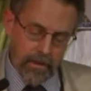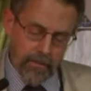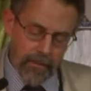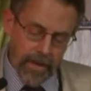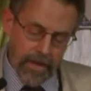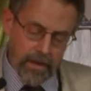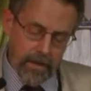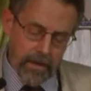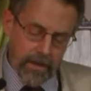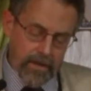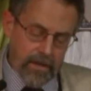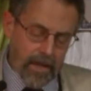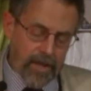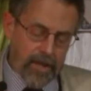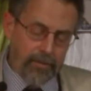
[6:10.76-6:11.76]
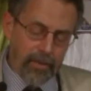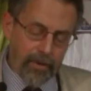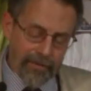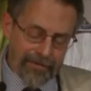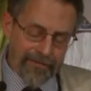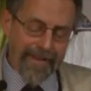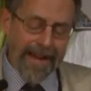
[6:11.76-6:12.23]
But such
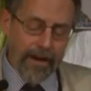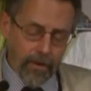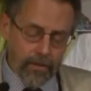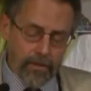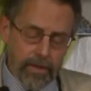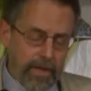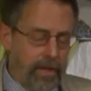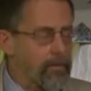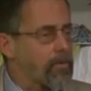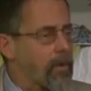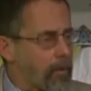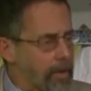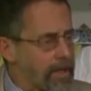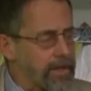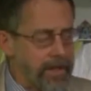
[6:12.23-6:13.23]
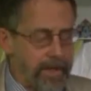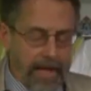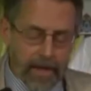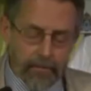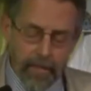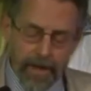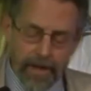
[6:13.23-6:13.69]
profound, what we
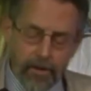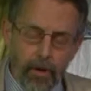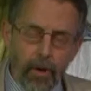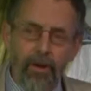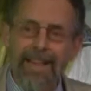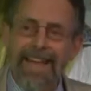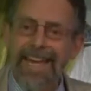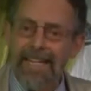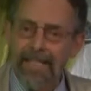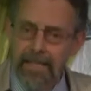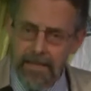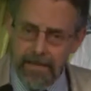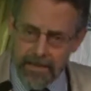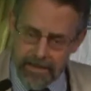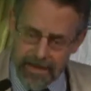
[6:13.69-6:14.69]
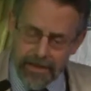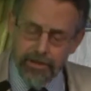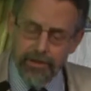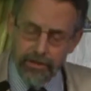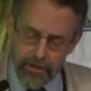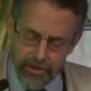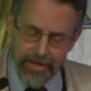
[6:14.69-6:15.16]
today might call
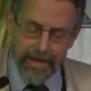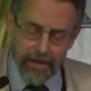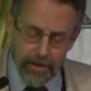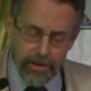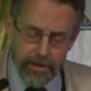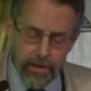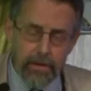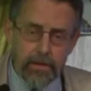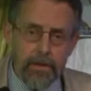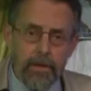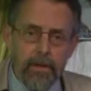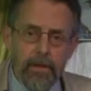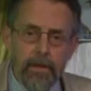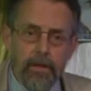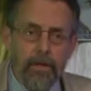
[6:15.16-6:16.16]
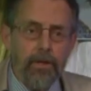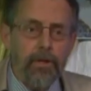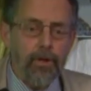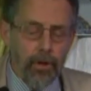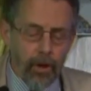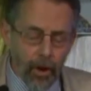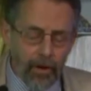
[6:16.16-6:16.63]
existential challenges,
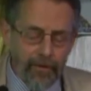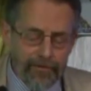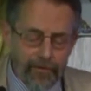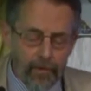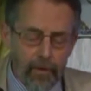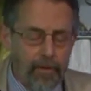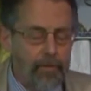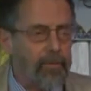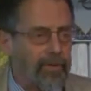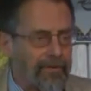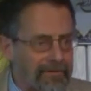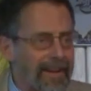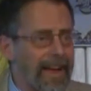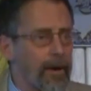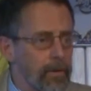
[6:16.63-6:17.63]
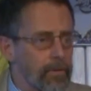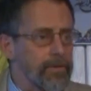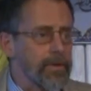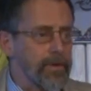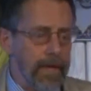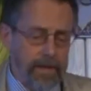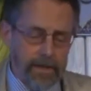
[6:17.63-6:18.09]
called forth
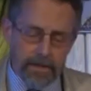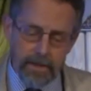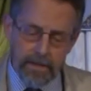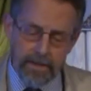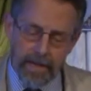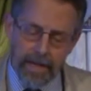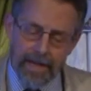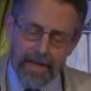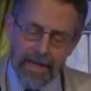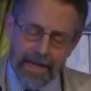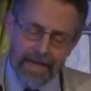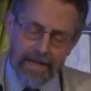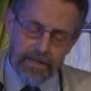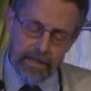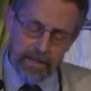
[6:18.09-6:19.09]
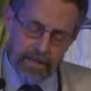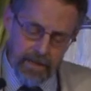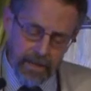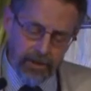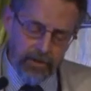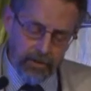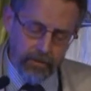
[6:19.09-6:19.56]
profound, that is to say,
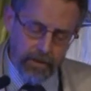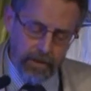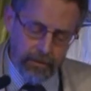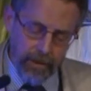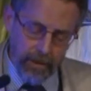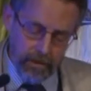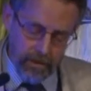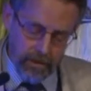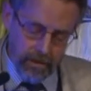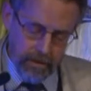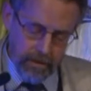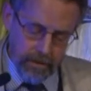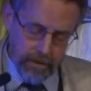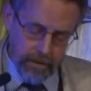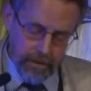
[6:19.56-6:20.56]
existential responses.